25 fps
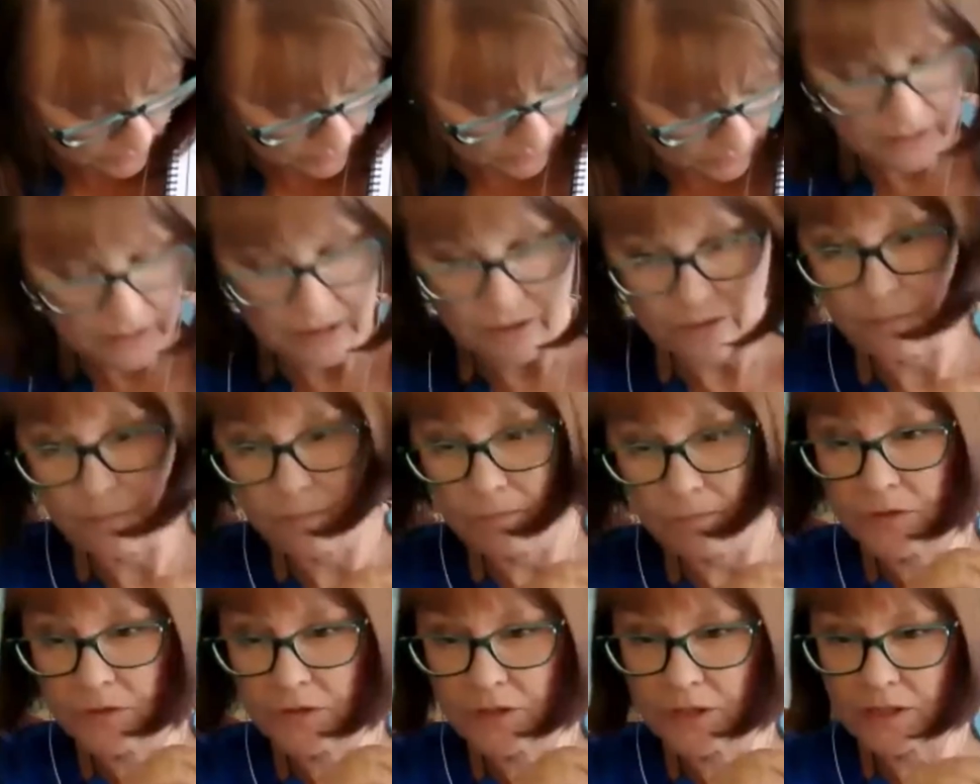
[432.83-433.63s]
that they're
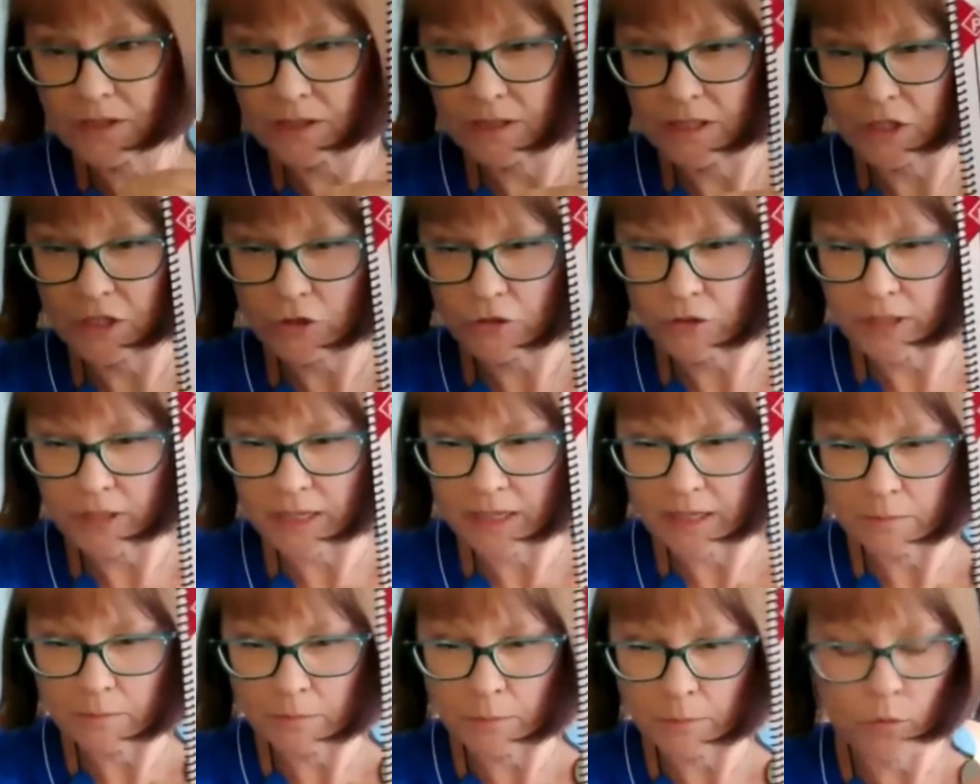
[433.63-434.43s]
just literally
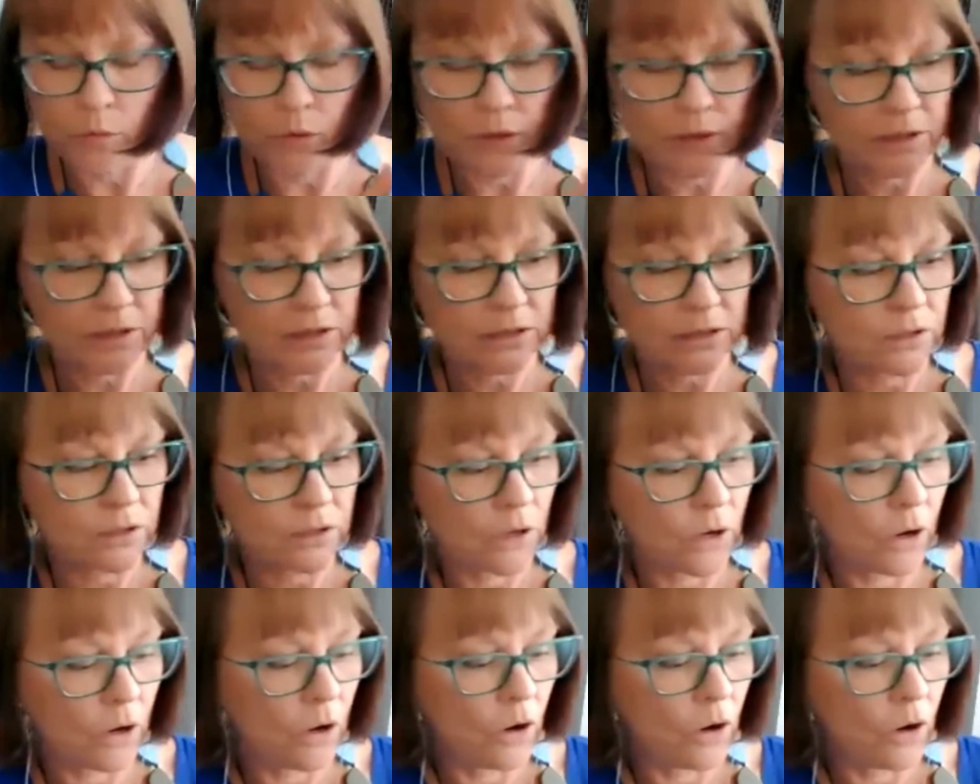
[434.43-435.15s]
in points,